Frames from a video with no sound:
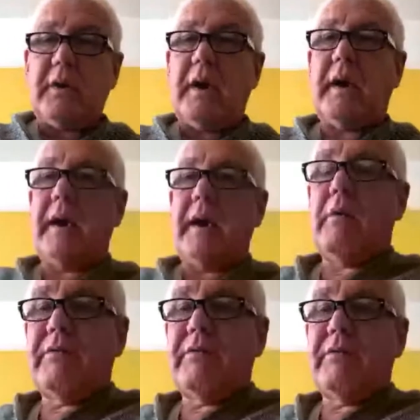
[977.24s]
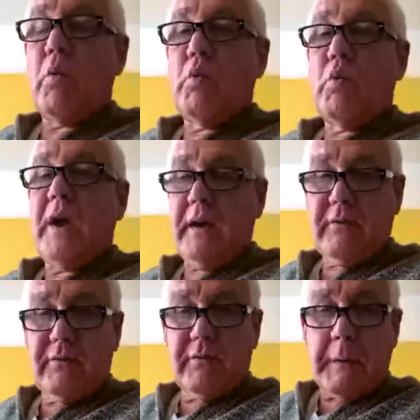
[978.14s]
kick it off
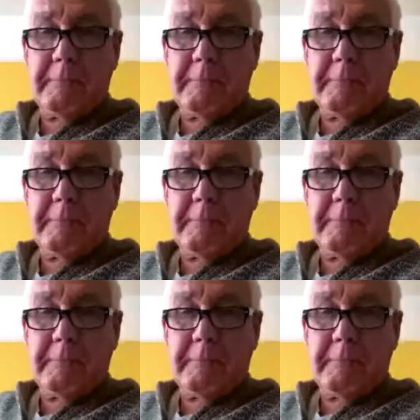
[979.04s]
with